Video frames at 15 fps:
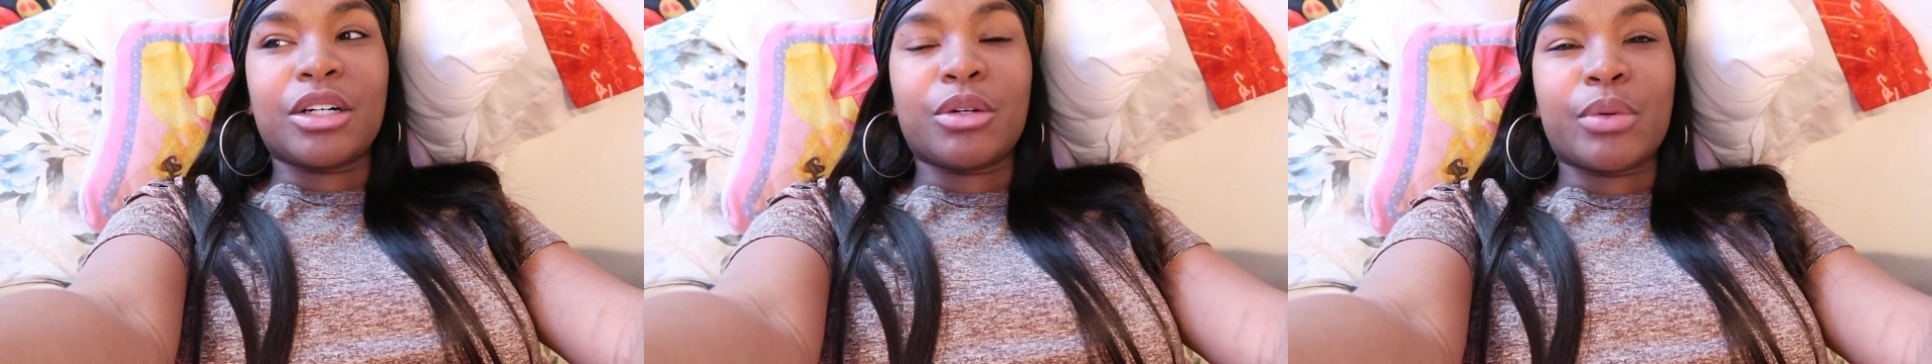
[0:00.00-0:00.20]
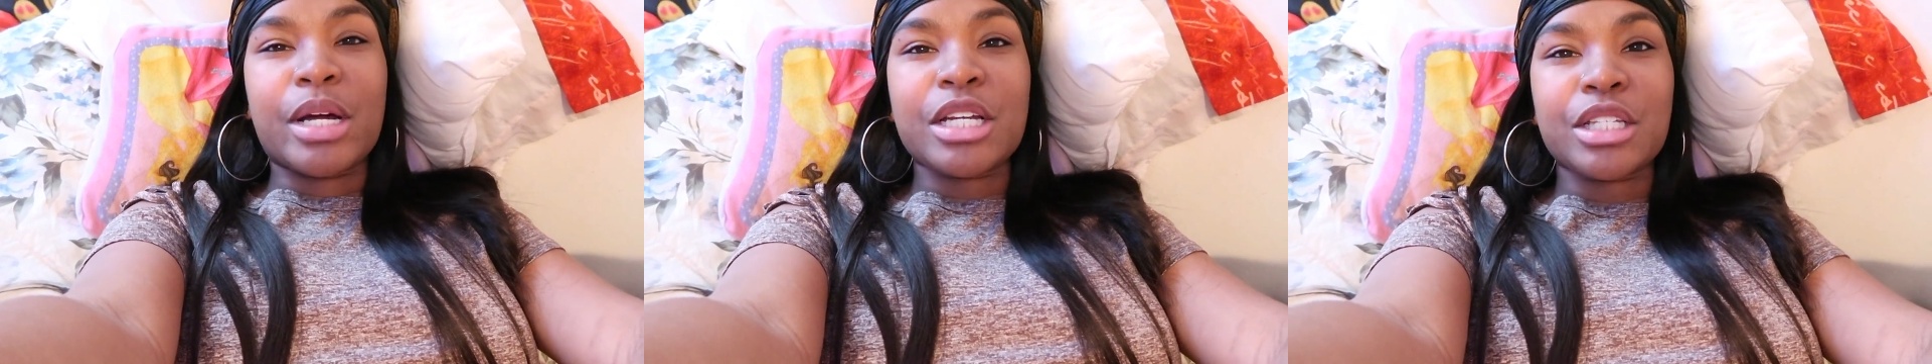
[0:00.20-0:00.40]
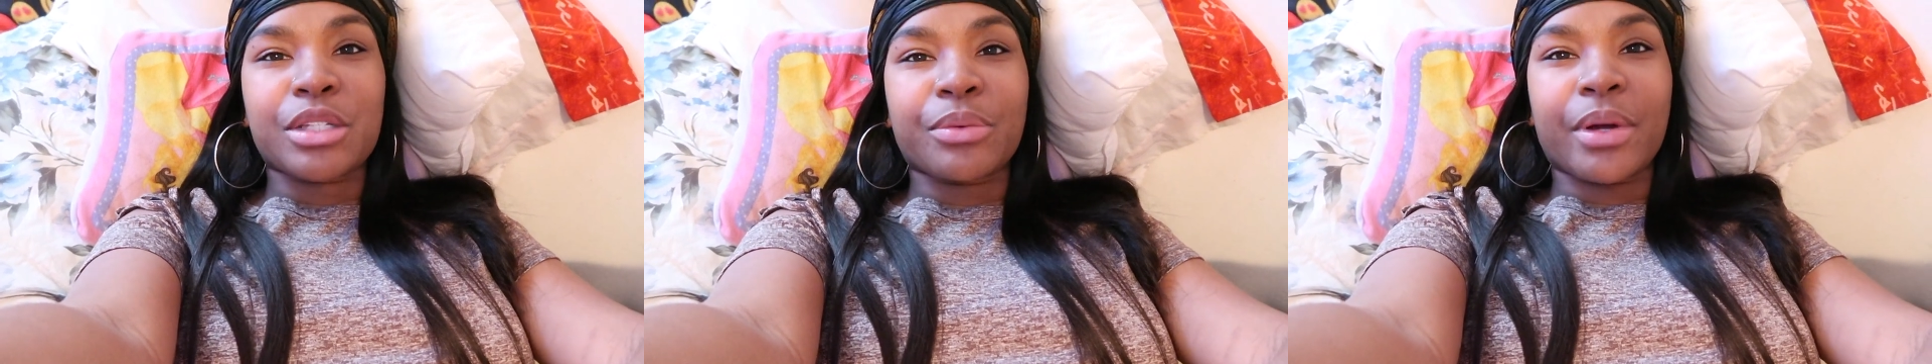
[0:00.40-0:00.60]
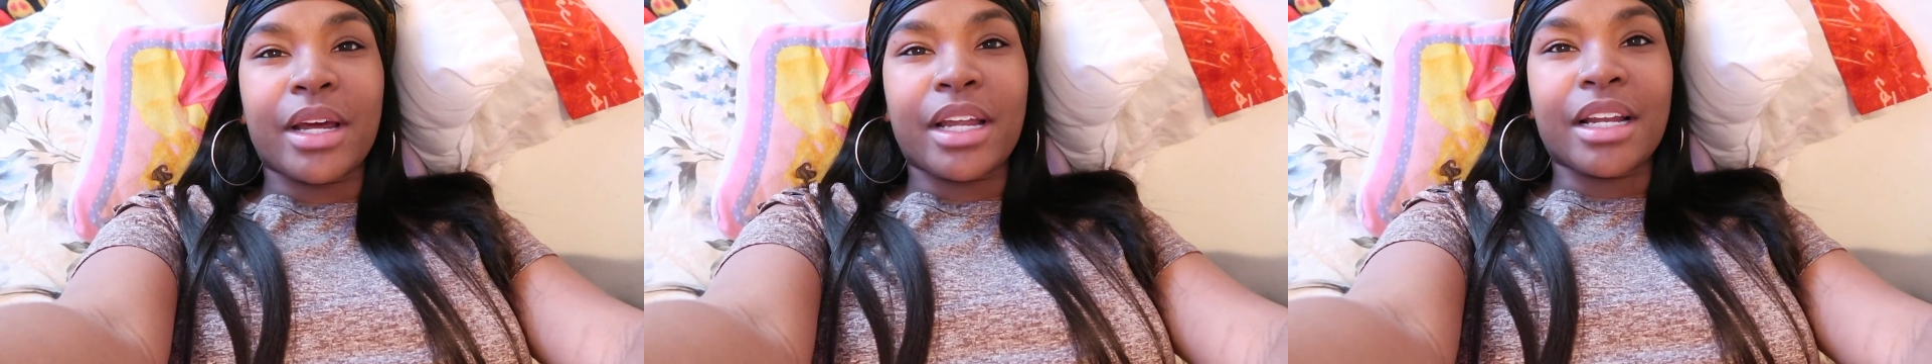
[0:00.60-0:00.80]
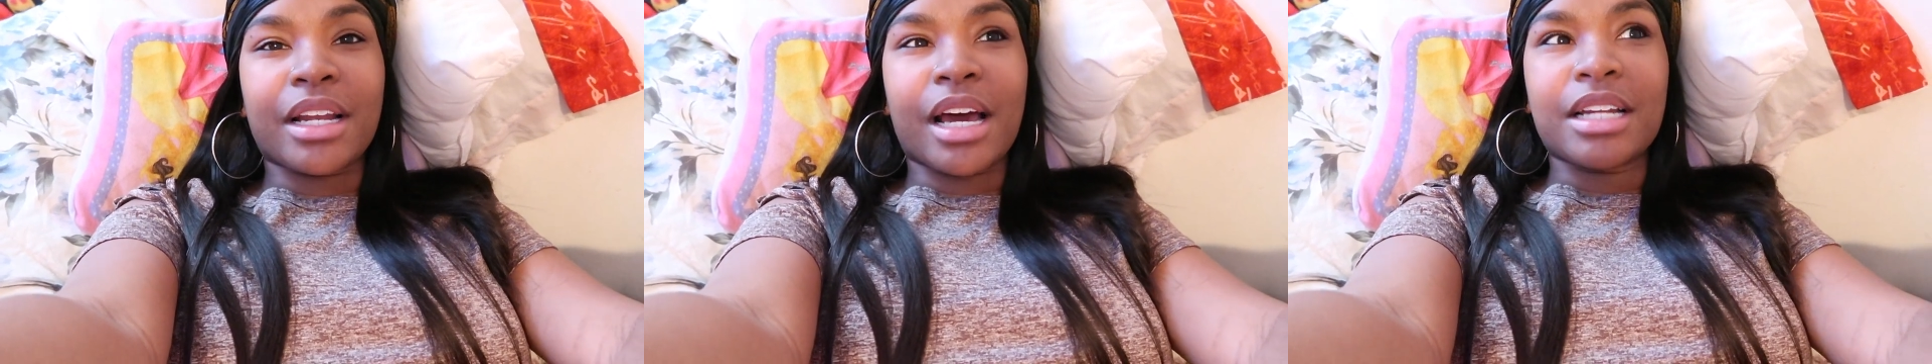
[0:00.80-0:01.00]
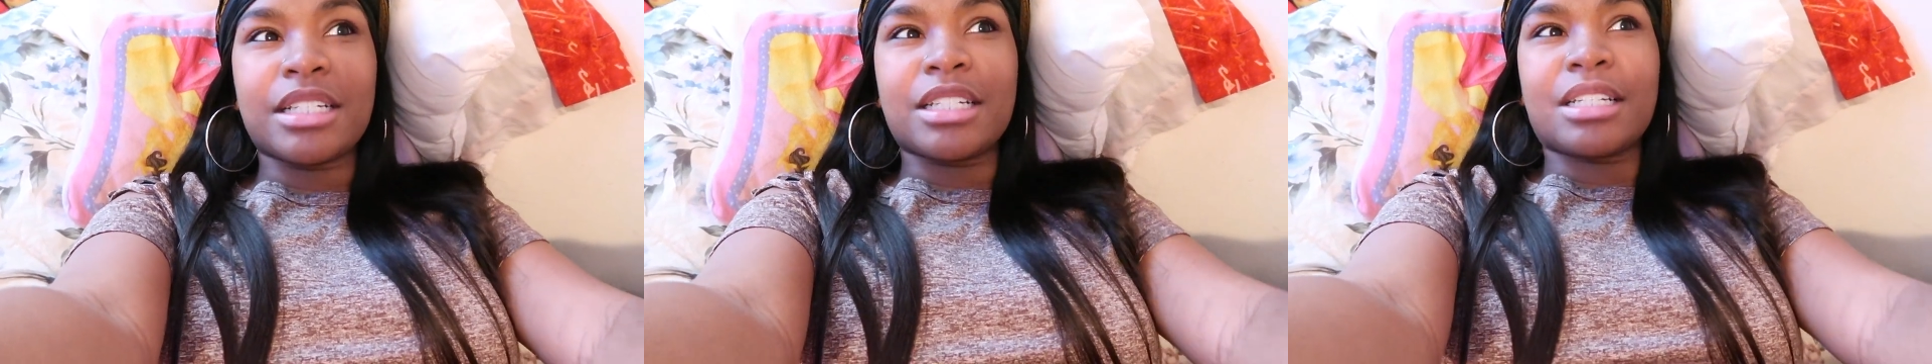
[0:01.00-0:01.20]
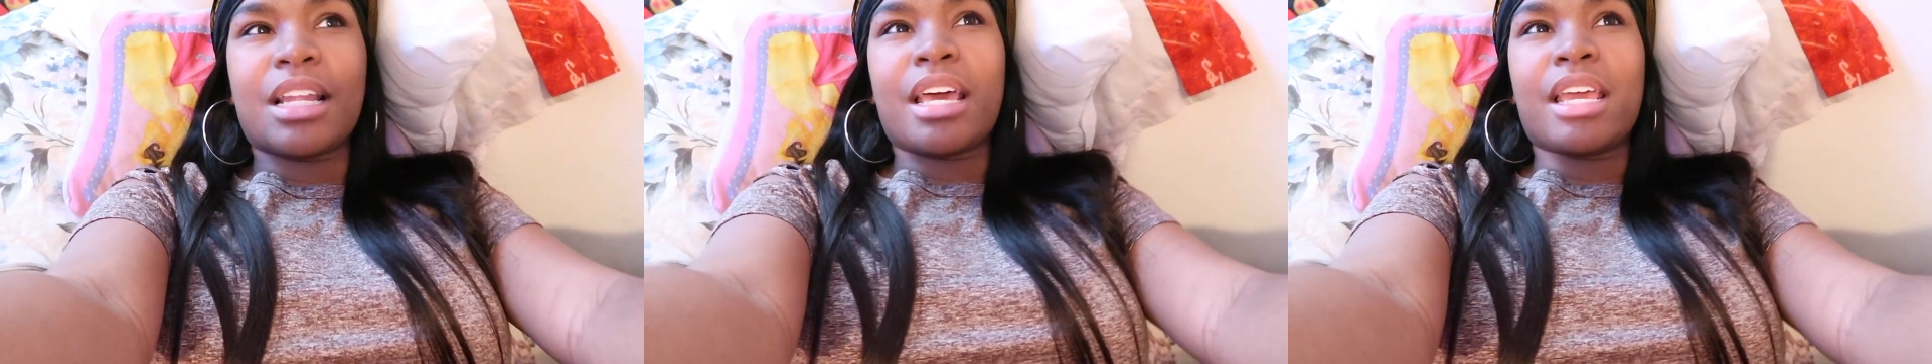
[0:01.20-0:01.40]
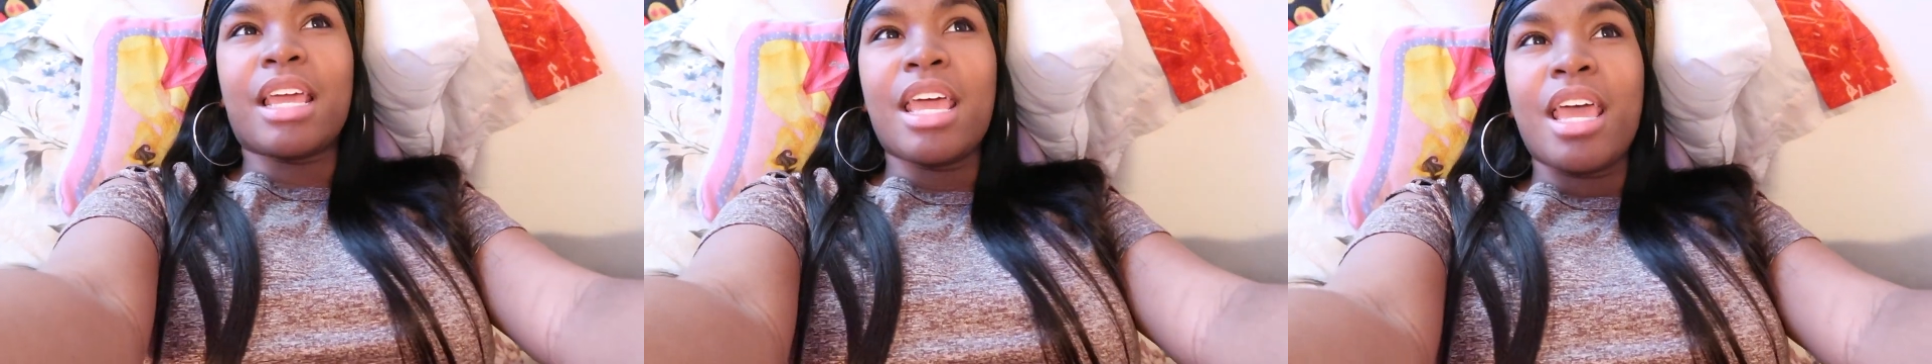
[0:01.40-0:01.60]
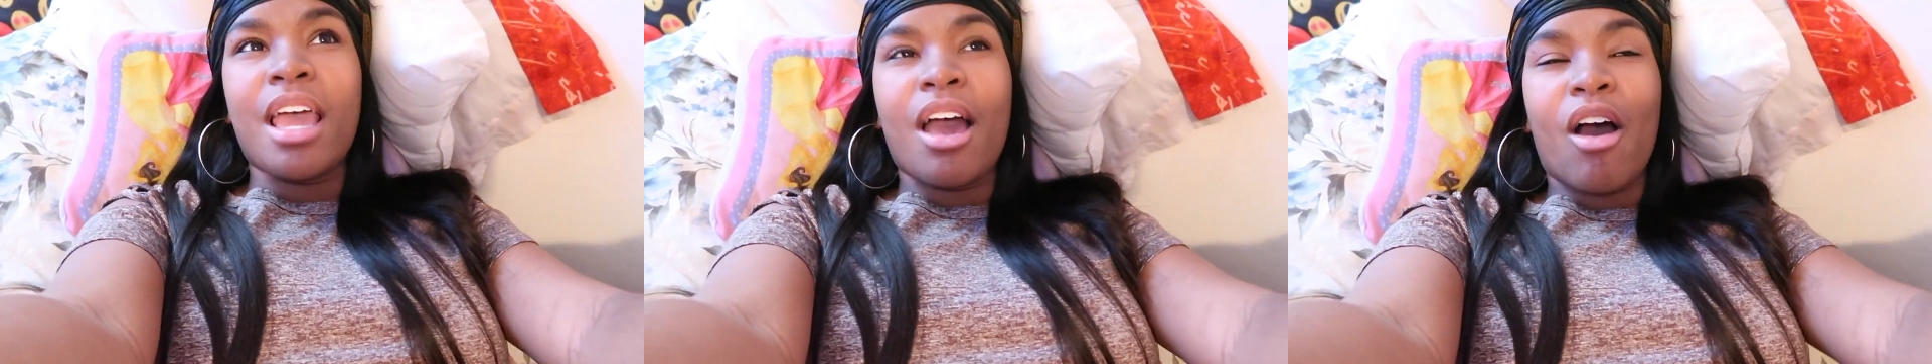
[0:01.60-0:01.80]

a restaurant and I just like